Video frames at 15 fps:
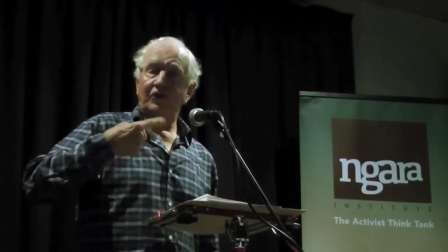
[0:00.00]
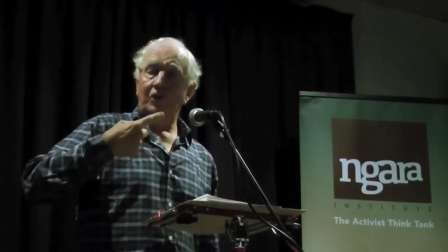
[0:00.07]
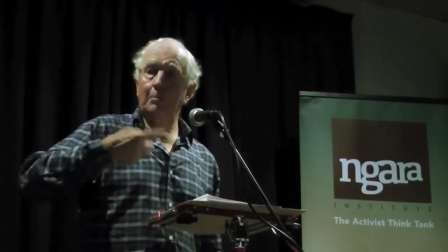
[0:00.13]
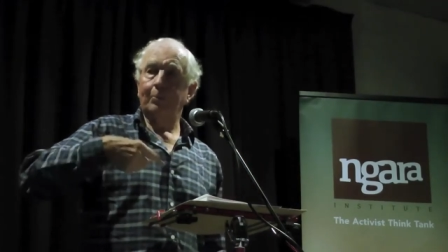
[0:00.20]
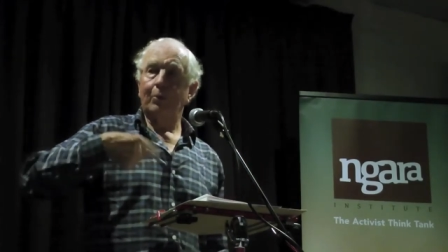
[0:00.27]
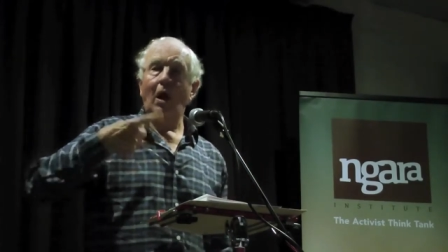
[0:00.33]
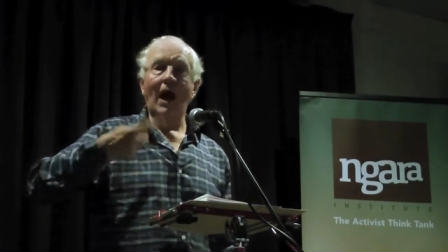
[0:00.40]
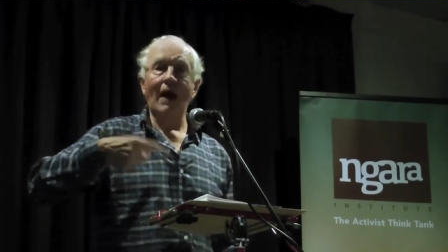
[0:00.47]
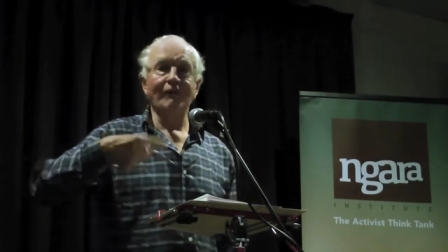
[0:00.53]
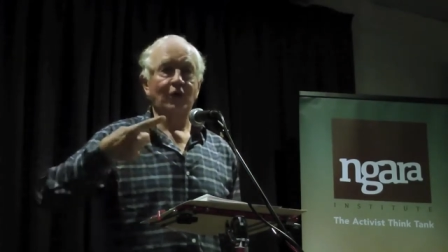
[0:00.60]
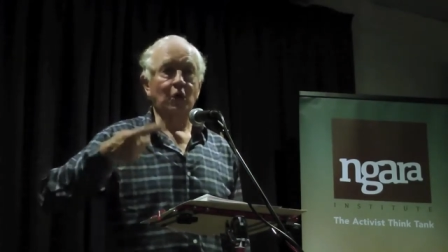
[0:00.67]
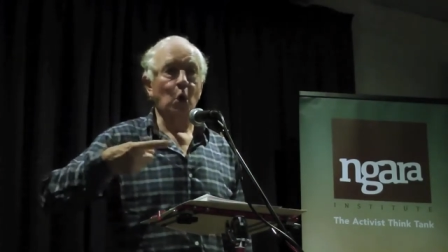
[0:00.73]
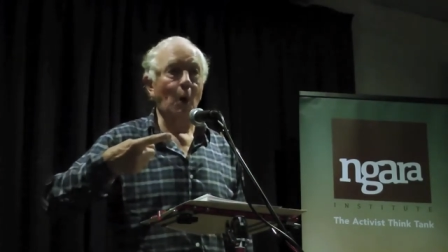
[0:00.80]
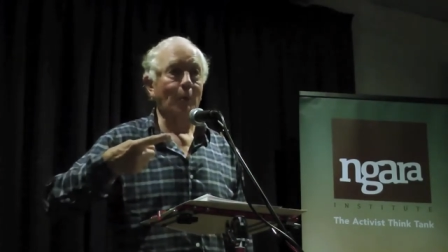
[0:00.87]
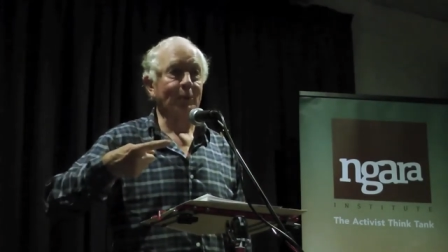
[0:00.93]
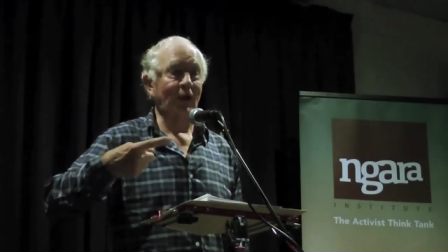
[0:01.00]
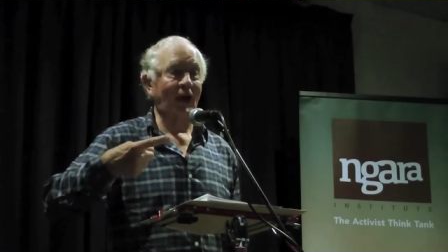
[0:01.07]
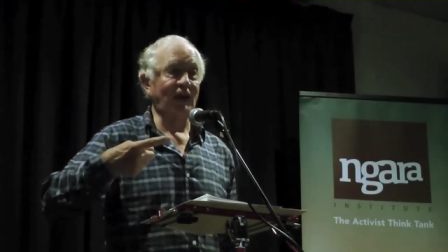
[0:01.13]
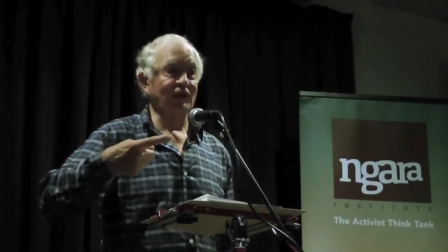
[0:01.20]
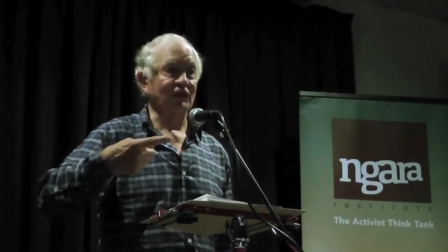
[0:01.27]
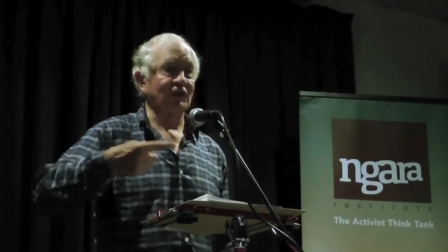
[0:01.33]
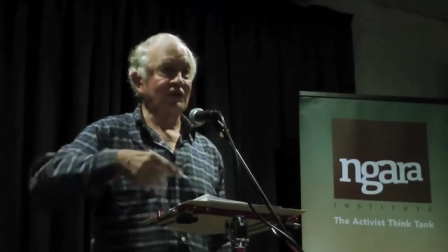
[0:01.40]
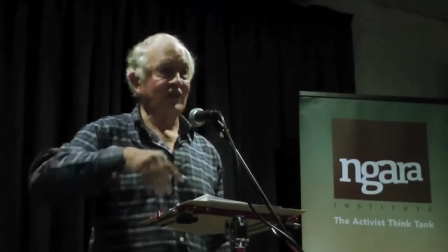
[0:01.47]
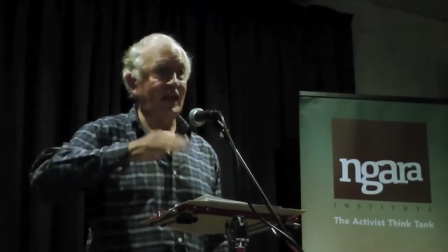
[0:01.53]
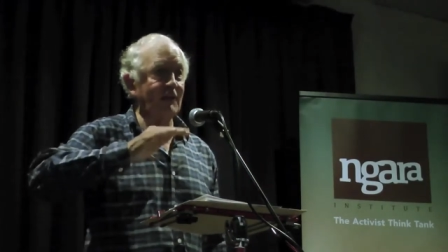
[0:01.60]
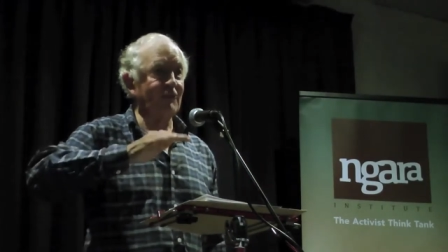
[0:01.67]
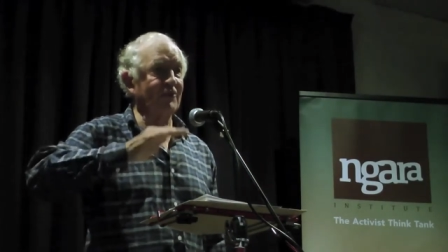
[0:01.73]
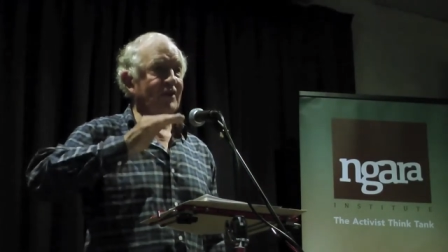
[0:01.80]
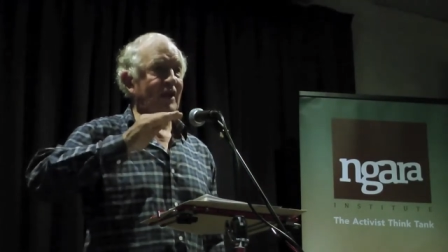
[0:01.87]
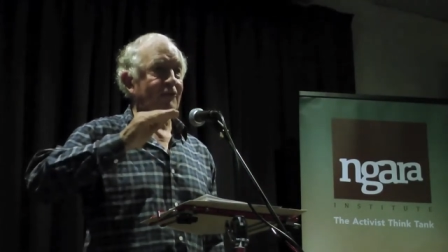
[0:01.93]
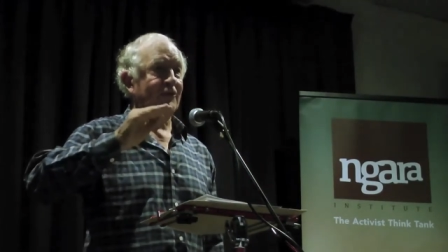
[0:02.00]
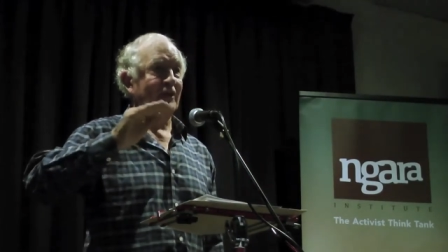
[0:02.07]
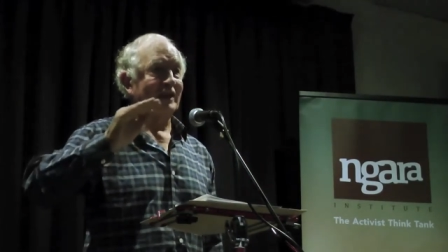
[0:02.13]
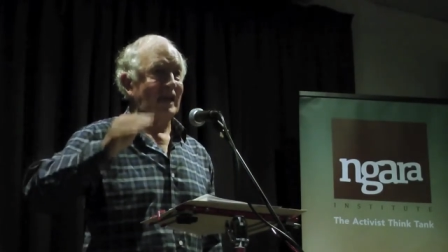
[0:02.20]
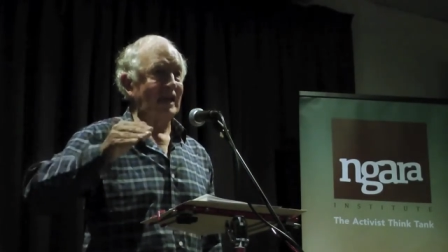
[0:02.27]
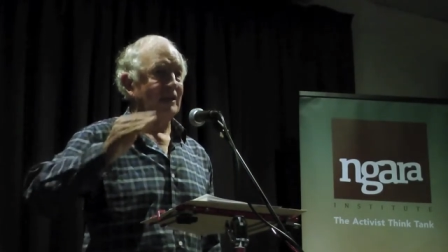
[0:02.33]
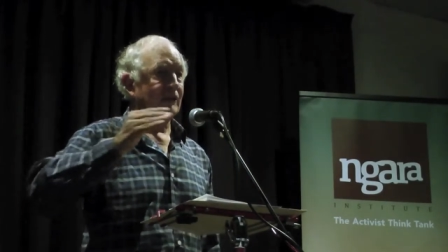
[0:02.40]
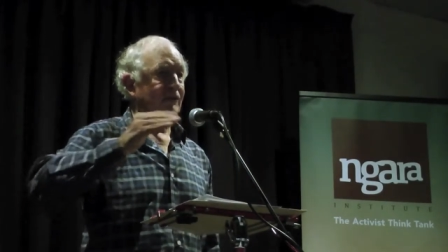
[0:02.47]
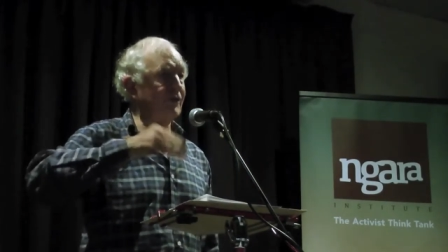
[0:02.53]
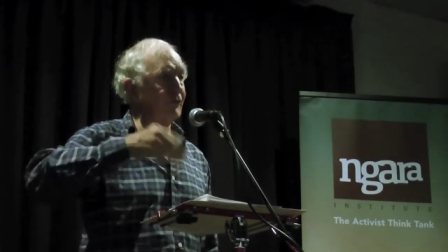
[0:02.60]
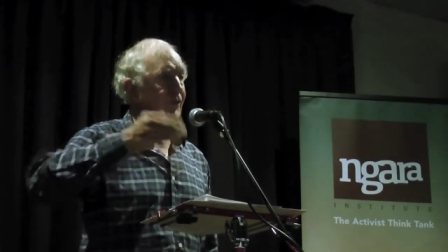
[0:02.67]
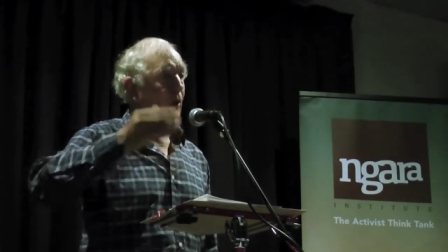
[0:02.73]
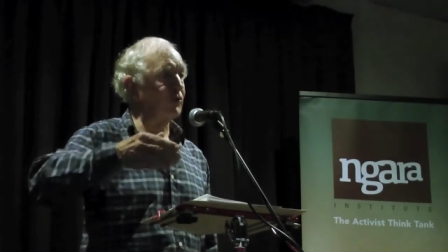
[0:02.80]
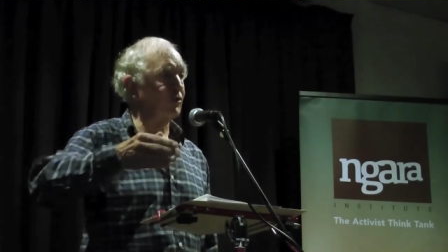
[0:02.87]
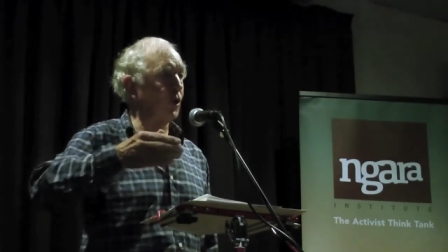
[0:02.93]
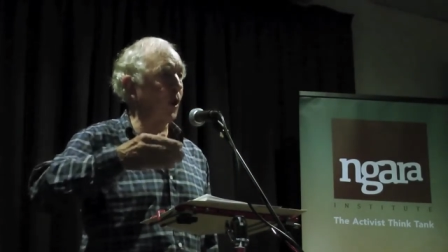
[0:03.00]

to private corporations, even if the leaders of those